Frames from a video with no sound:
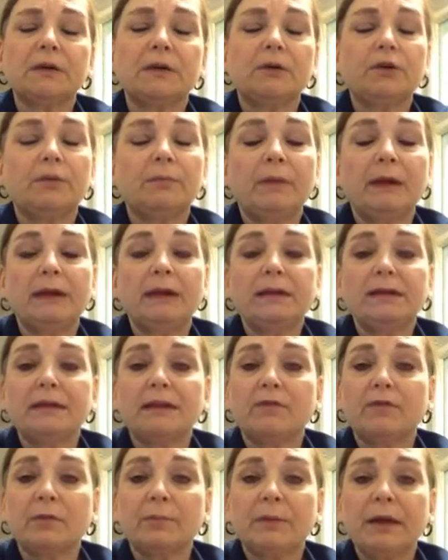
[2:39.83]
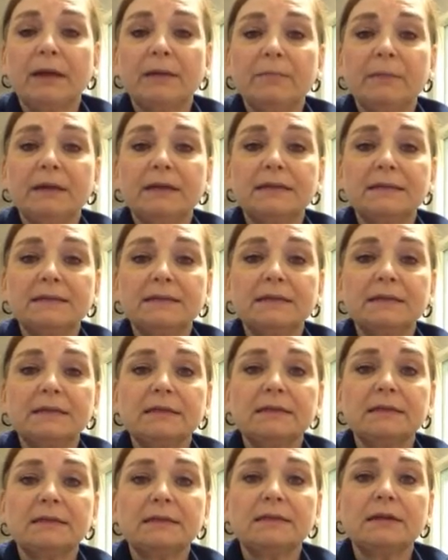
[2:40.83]
You may need to give them pain
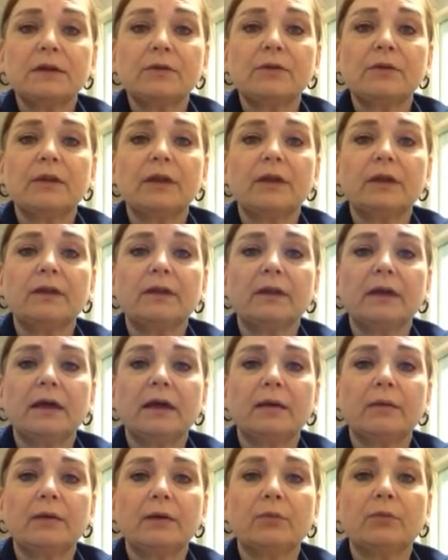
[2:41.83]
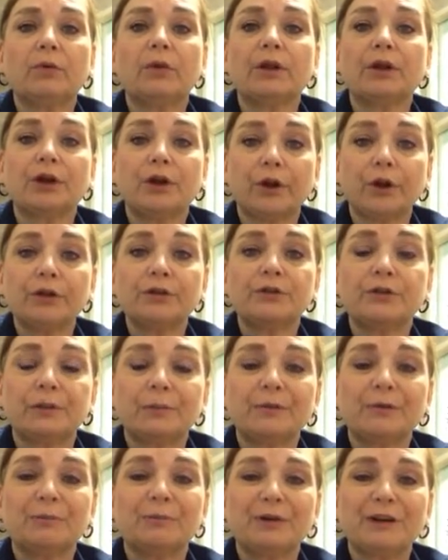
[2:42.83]
medicine so that it will encourage
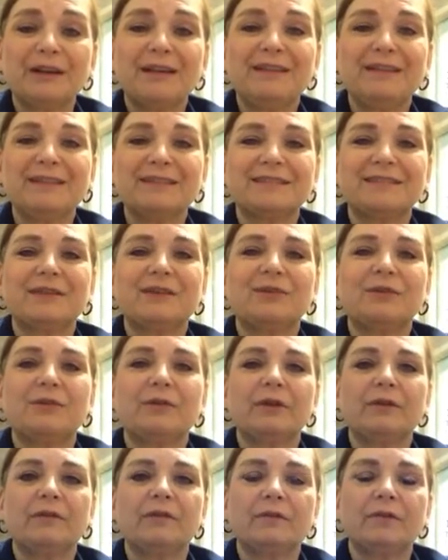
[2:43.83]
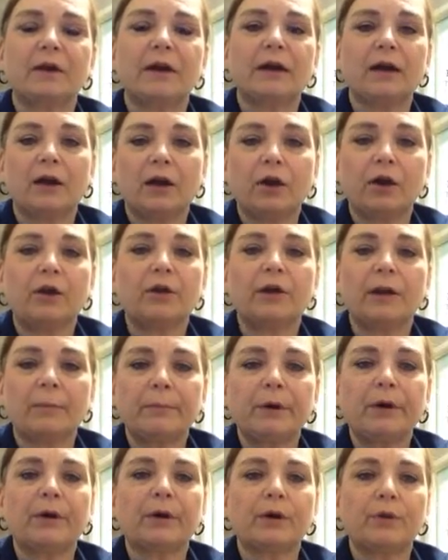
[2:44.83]
them to breathe. So if I hurt,
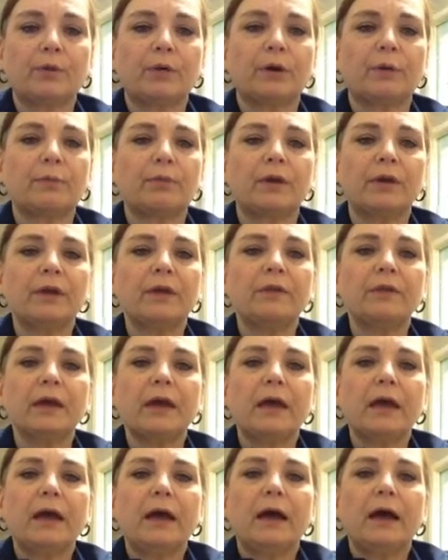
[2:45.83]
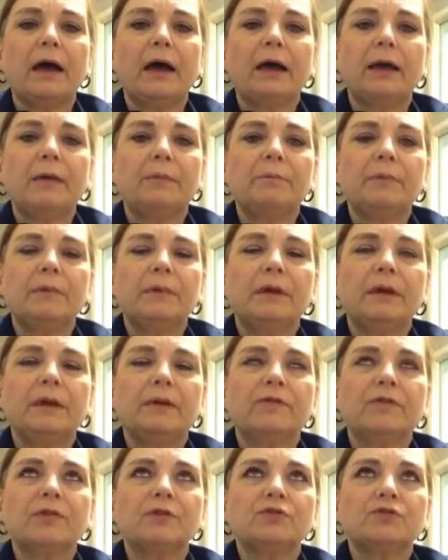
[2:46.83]
I'm not going to want to breathe.
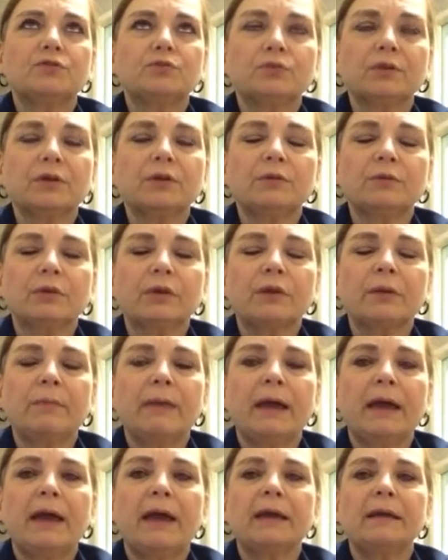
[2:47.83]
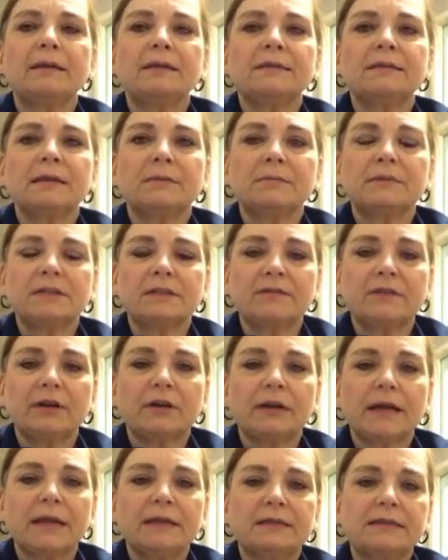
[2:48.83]
If it's really, really bad, in some
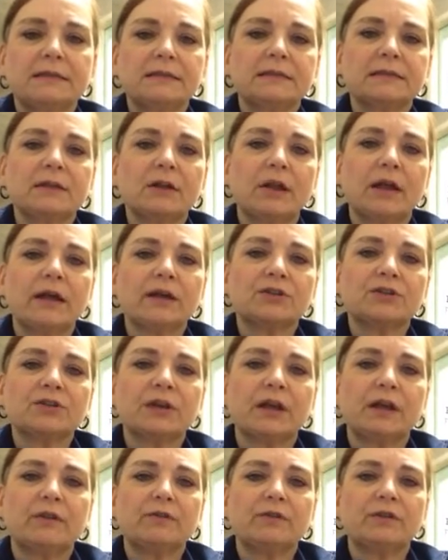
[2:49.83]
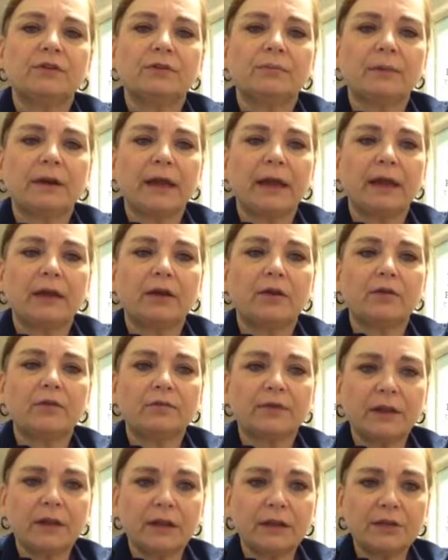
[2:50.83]
severe cases, they'll actually have to do mechanical
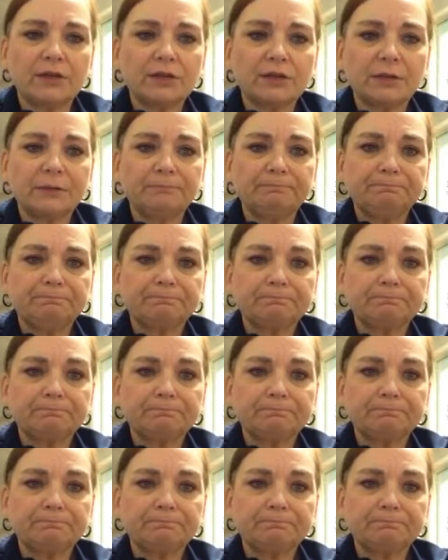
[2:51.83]
ventilation.